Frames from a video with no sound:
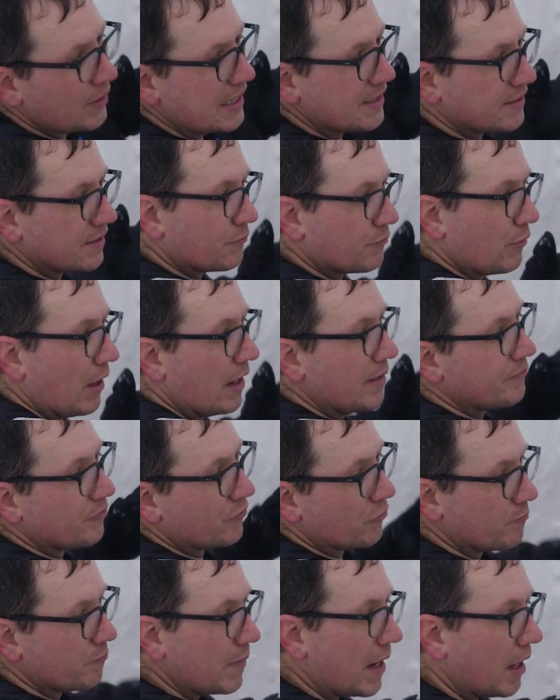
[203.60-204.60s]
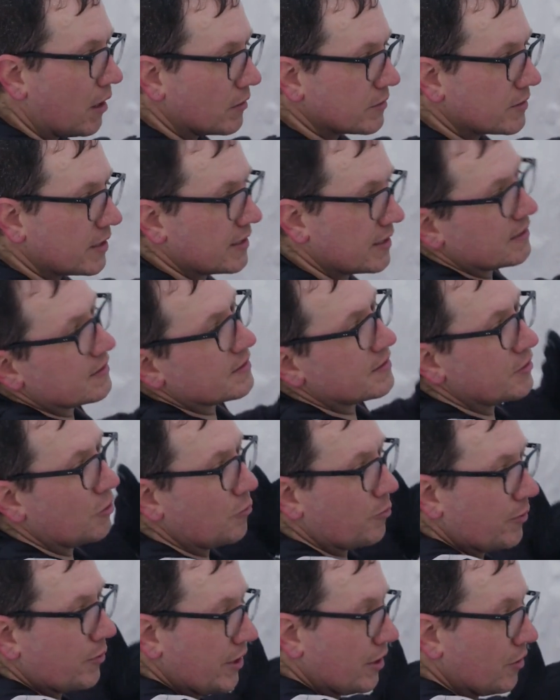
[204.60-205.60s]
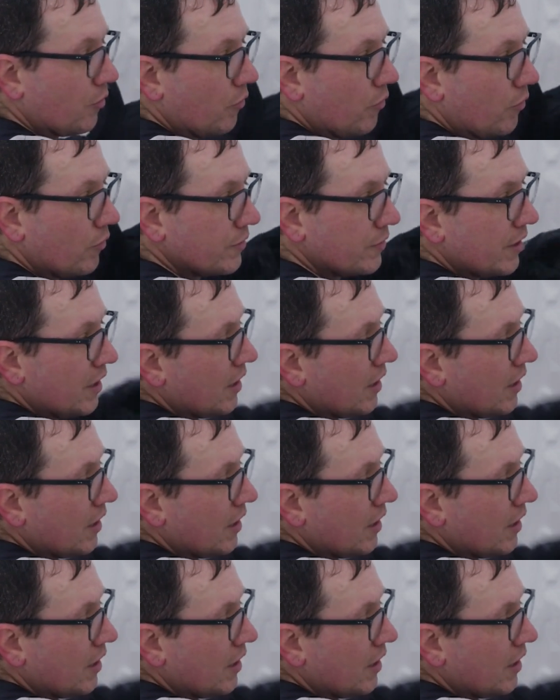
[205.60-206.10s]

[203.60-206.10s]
is it ripe for melt? Is it still pretty cold?